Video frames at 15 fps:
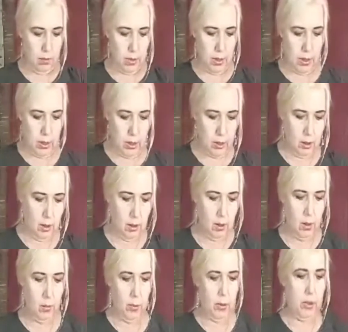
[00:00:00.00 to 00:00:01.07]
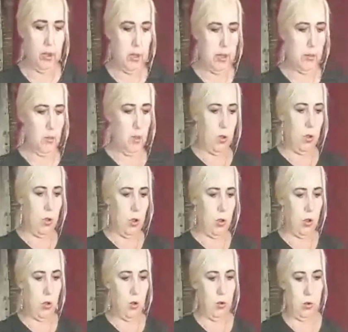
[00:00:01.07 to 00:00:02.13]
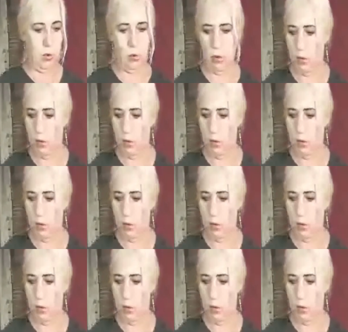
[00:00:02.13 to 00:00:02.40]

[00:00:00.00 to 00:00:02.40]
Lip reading: thinking I need about this much, so I'm